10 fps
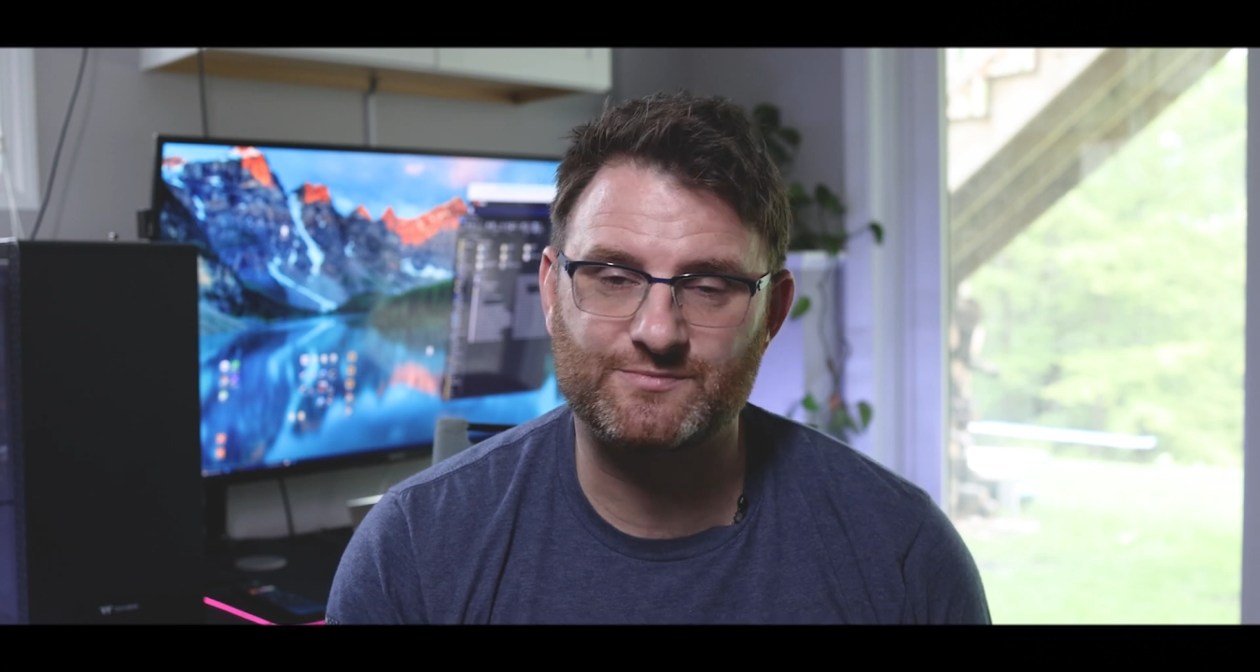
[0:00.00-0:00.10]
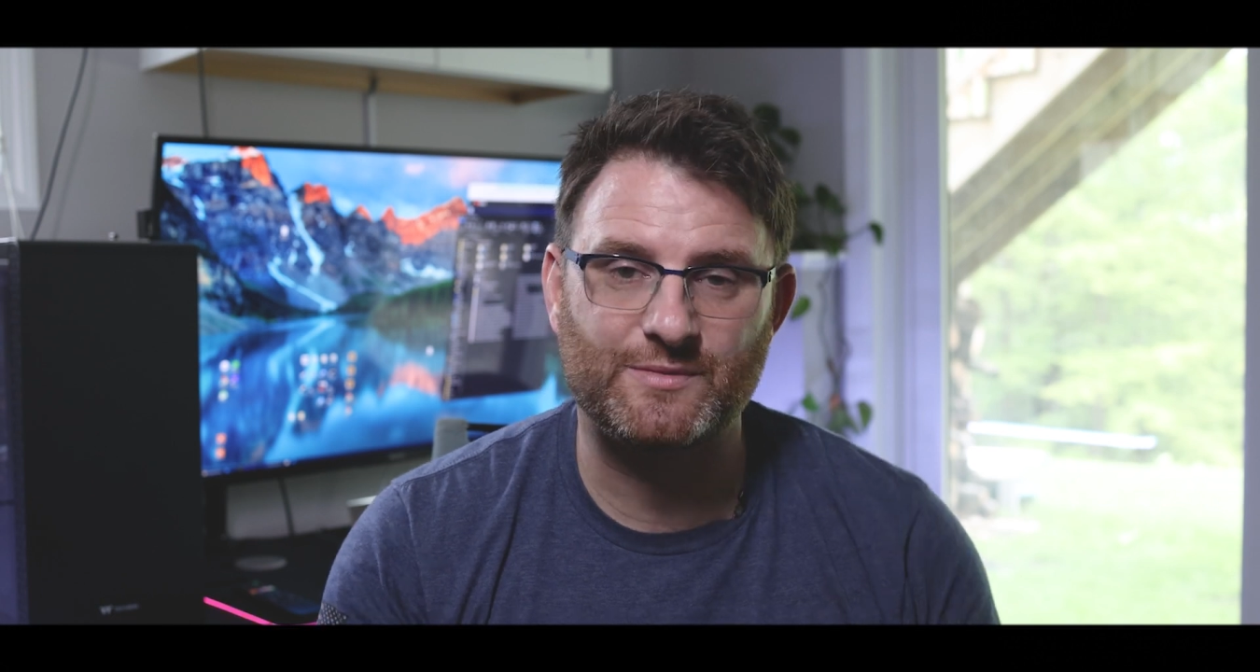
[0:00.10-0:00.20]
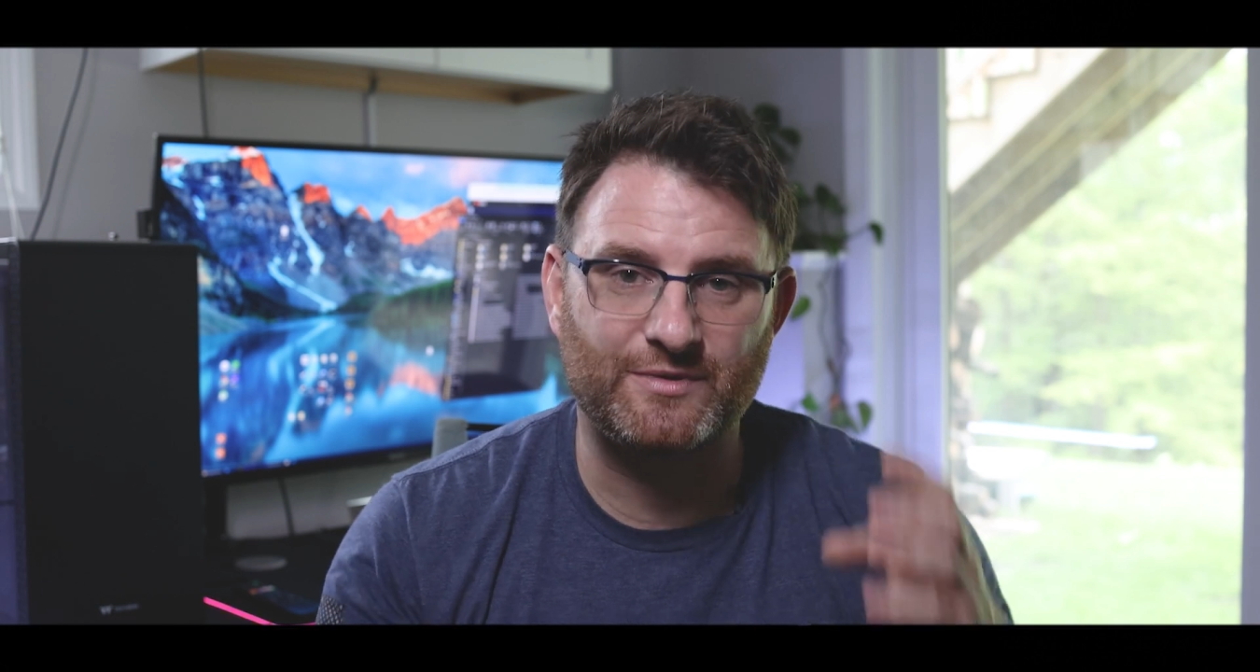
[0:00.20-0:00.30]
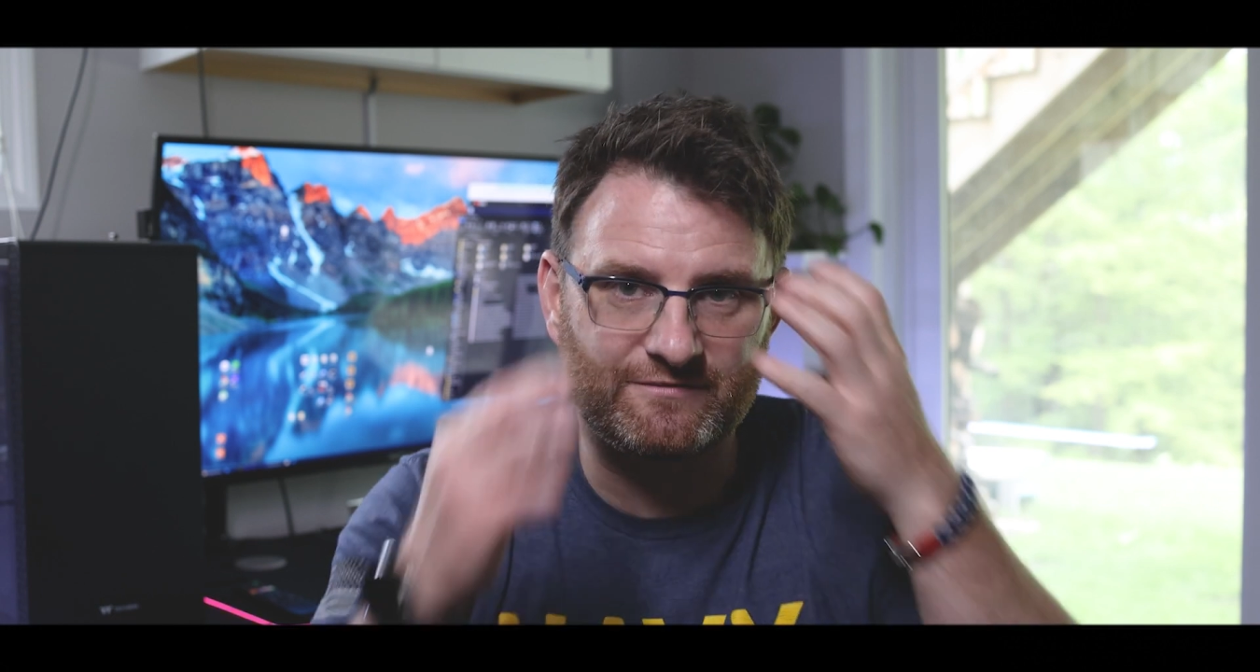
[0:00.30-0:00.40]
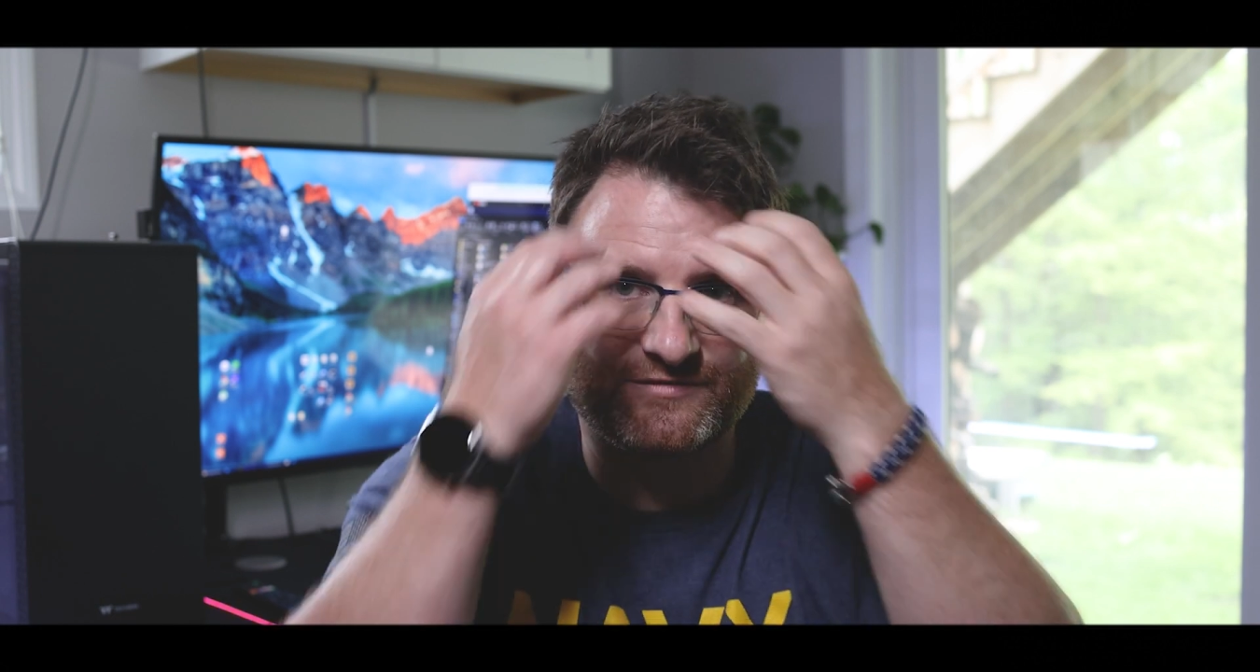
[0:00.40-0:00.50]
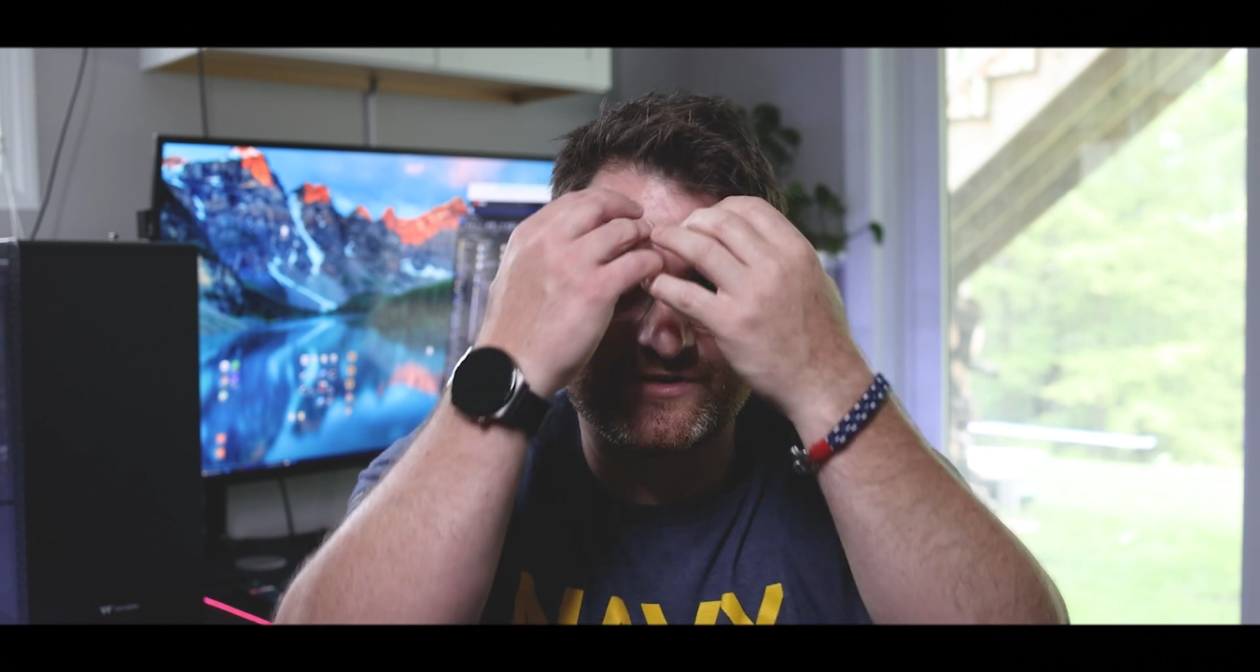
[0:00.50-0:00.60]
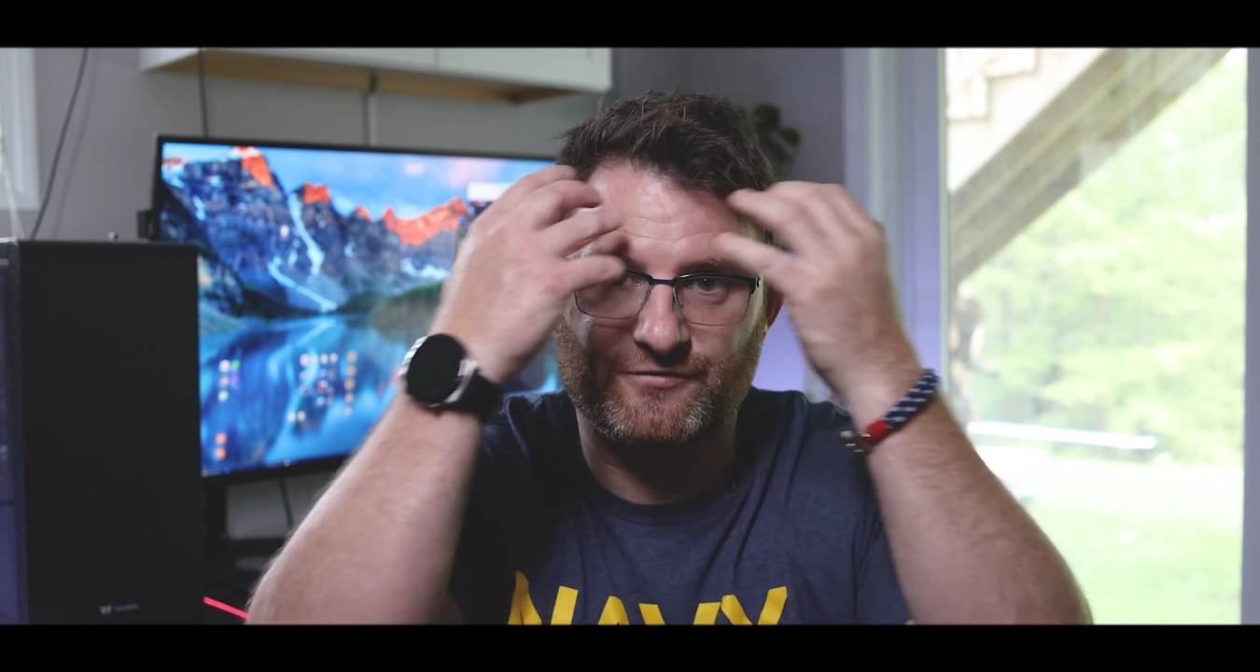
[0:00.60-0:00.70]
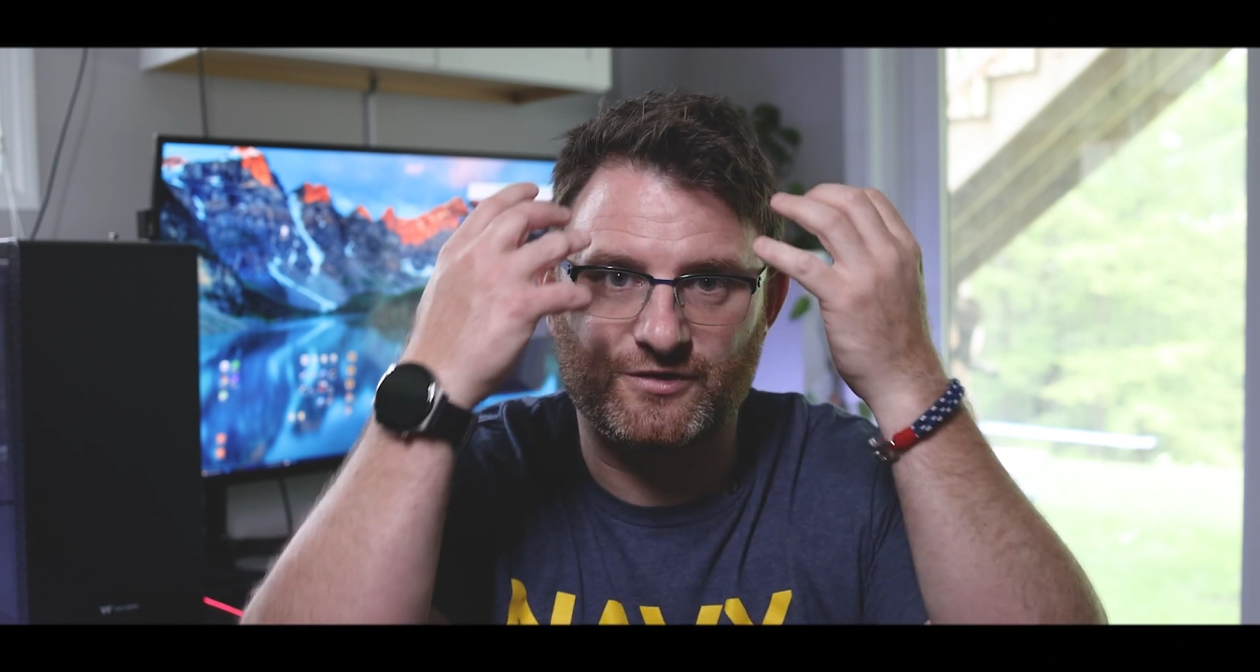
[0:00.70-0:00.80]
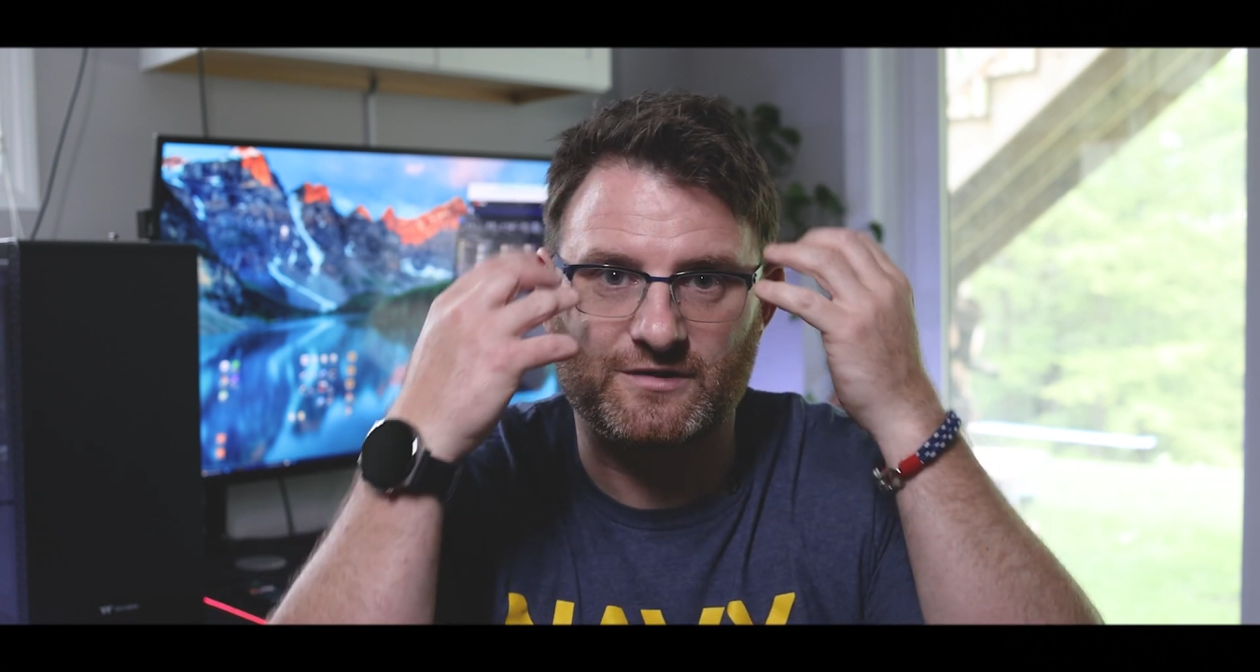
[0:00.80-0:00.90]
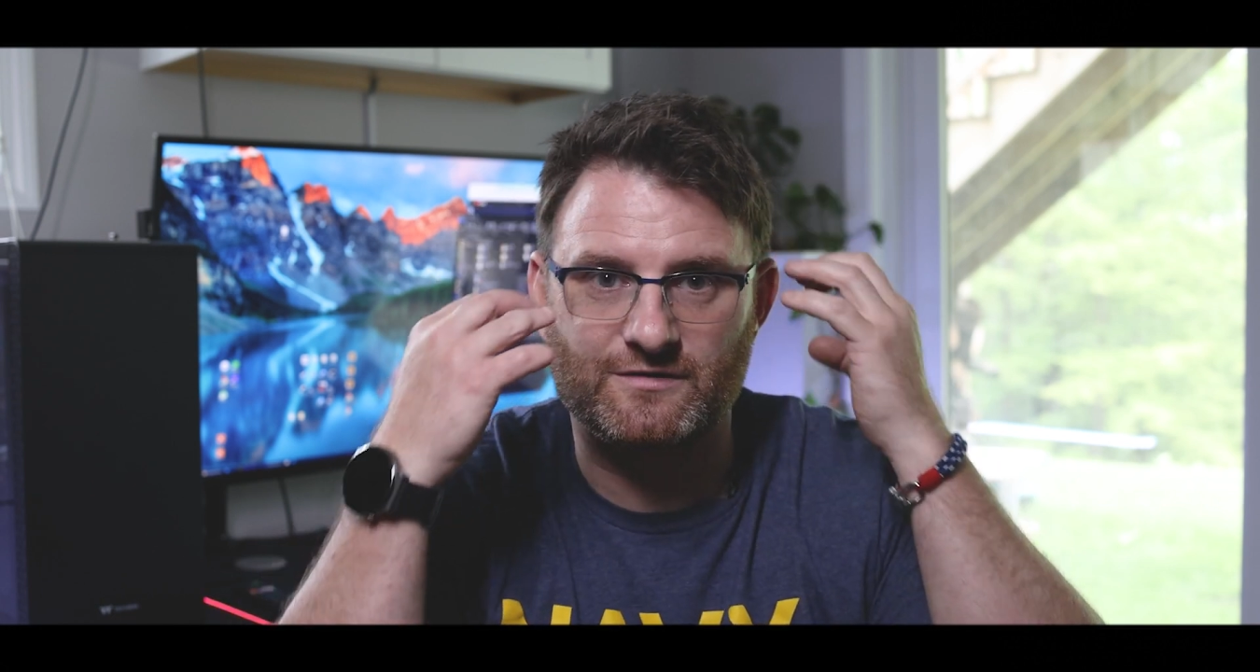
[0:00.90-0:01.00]
people have
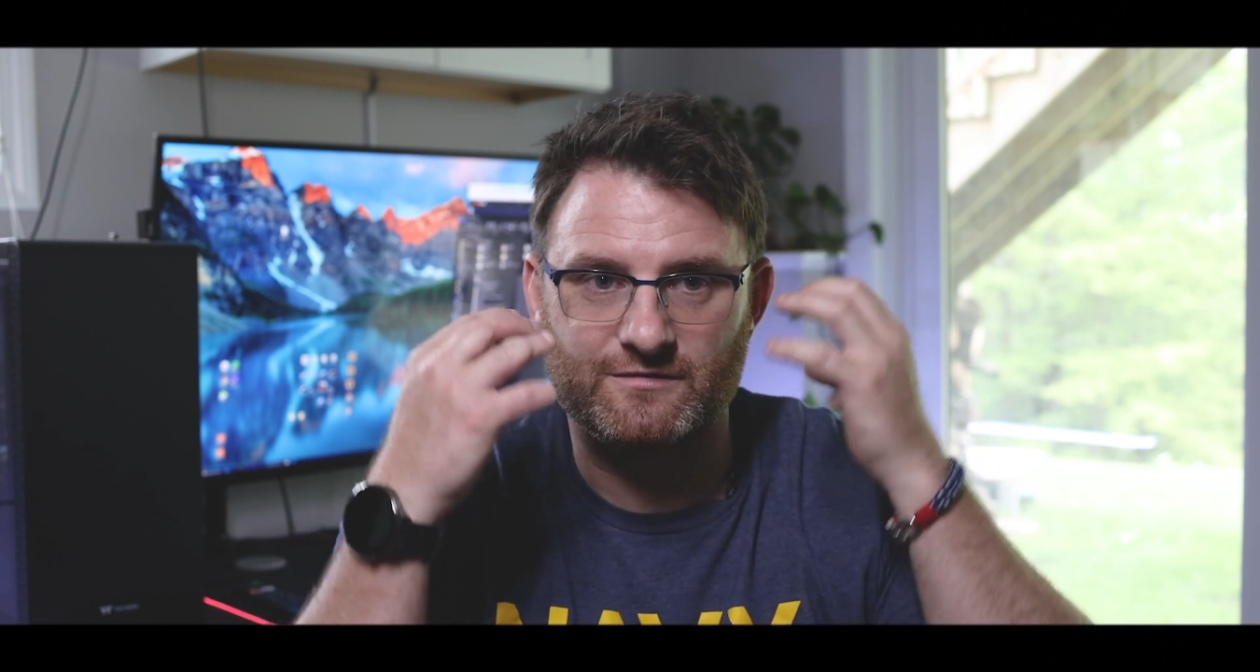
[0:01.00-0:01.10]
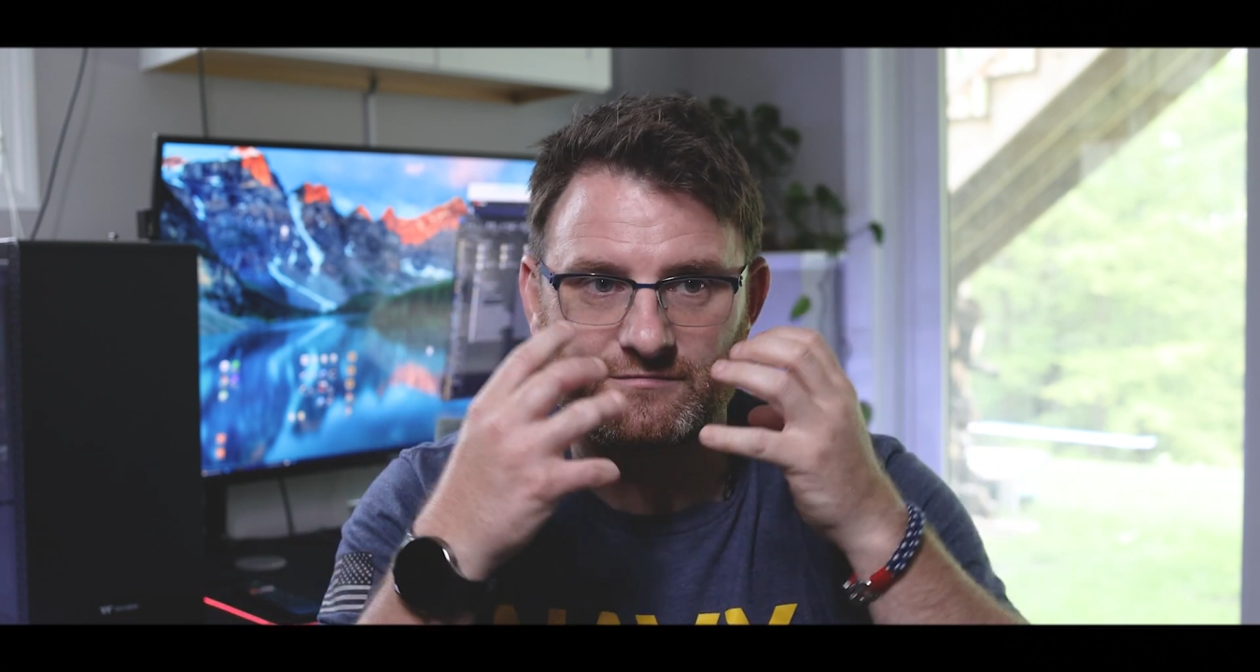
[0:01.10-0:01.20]
different